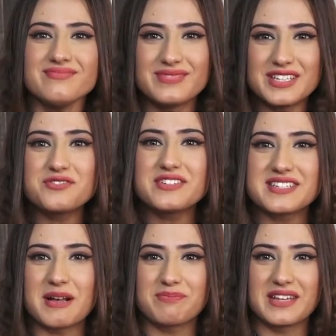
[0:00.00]
this
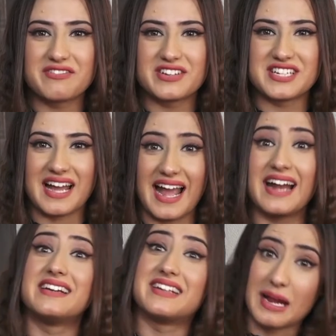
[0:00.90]
was something which I
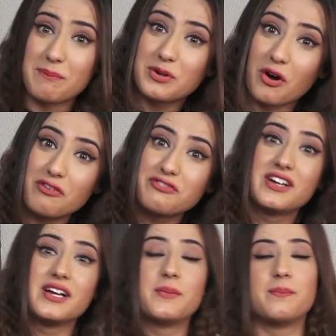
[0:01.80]
had dreamt of,
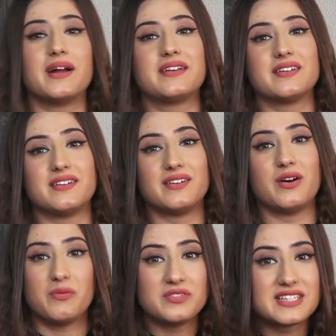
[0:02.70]
but
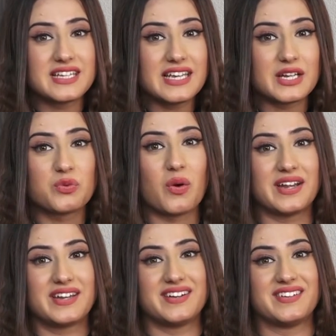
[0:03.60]
obviously it
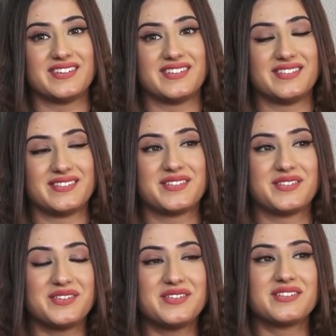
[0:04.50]
wanted, you
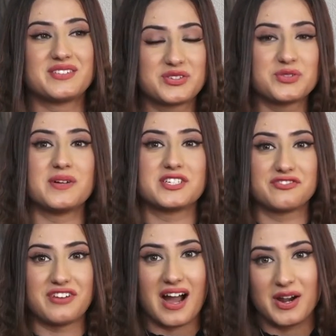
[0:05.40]
know, too much
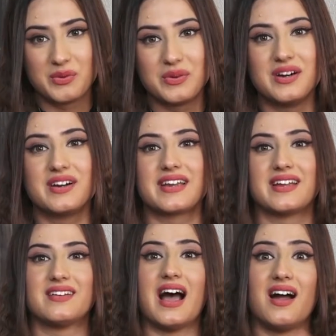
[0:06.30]
of hard work
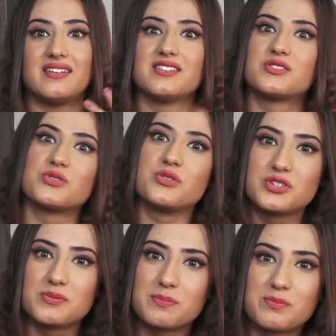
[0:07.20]
and heart and soul
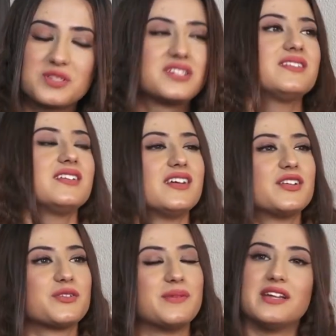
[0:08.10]
to be put in.
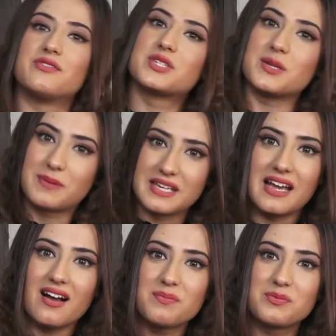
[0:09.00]
So I did all that, I
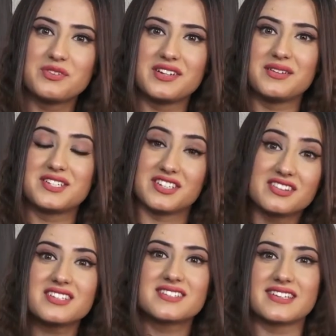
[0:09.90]
did
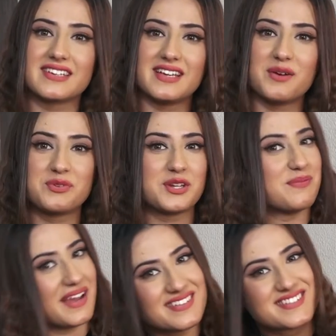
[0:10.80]
all that, I did all
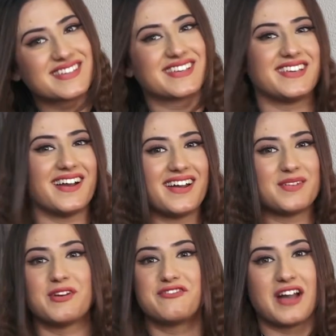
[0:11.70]
that, I did all that,
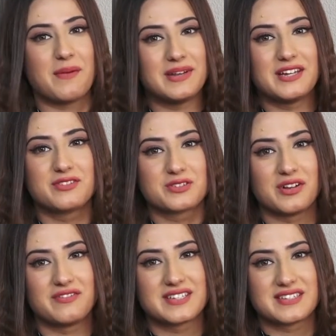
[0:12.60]
and my family was
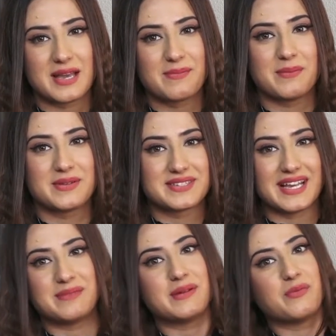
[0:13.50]
always there by my
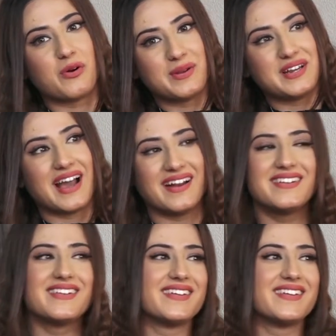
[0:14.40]
side, my mom and dad.